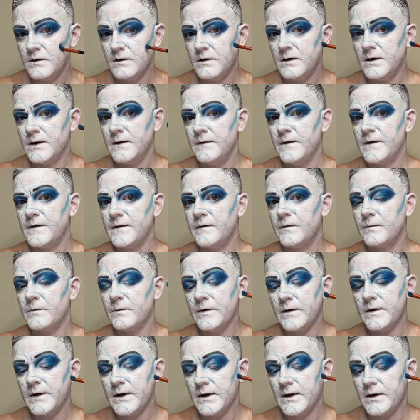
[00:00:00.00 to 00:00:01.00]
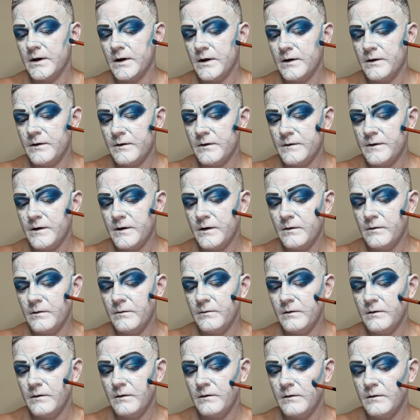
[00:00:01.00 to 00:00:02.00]
And this is really an
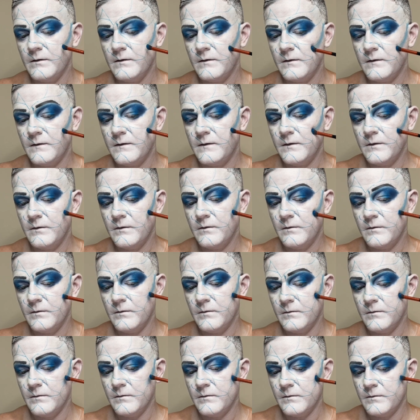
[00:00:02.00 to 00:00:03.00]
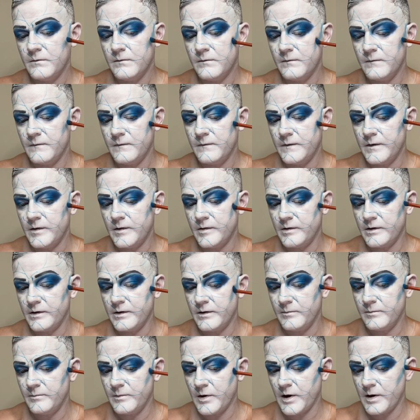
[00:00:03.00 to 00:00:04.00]
undertone to
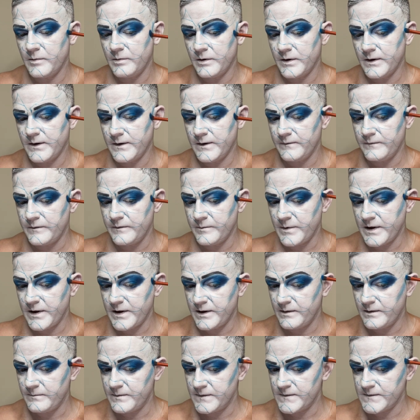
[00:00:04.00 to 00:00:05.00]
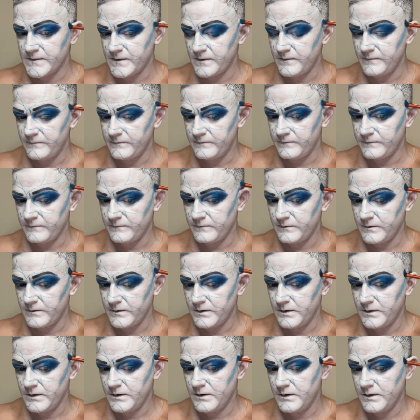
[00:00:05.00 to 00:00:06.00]
the marbling of the makeup itself.
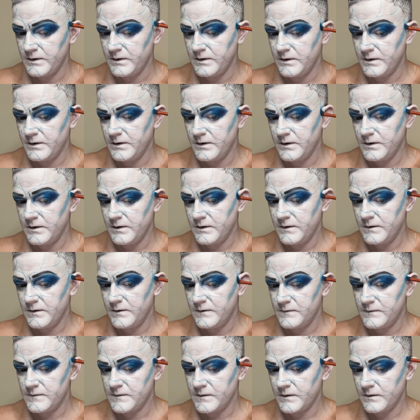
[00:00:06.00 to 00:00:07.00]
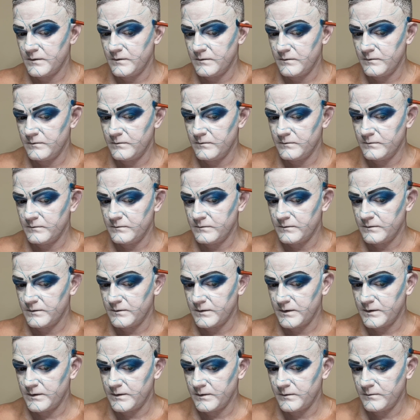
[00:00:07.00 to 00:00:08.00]
And so
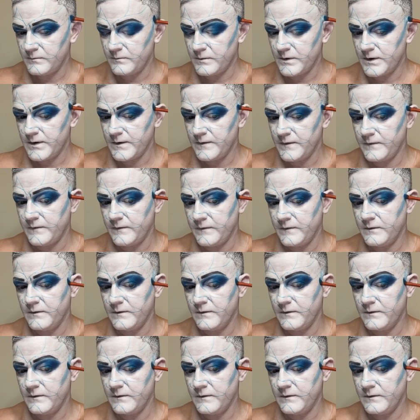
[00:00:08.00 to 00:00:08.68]
I don't want